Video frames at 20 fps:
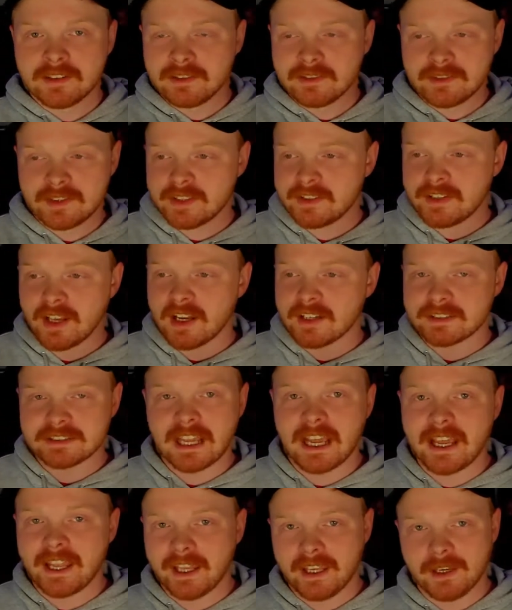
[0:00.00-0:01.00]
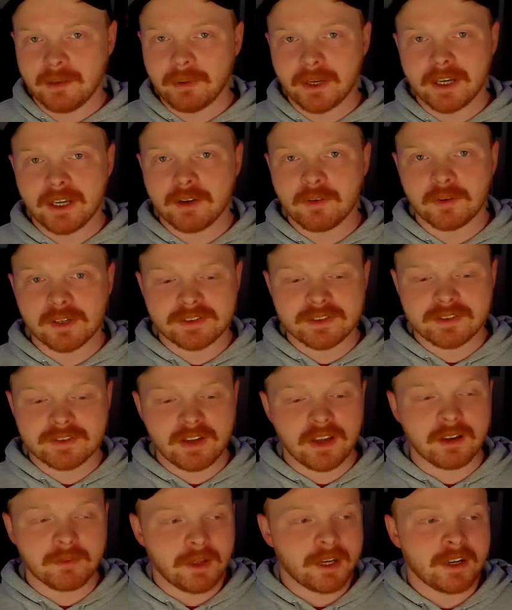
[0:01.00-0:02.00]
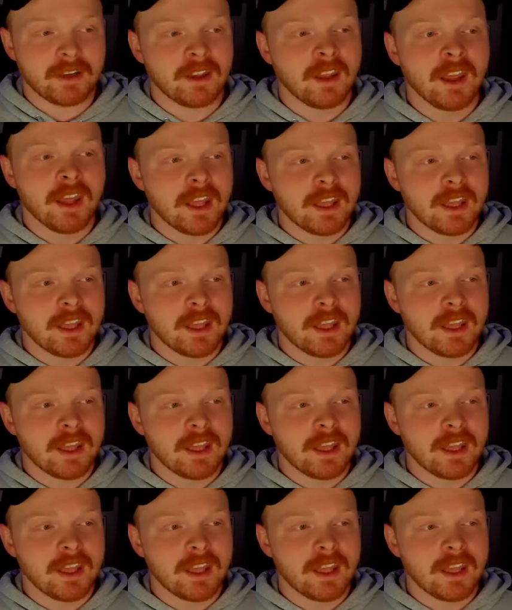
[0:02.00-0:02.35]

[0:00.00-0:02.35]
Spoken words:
to tongue tie anybody who wants to talk about it.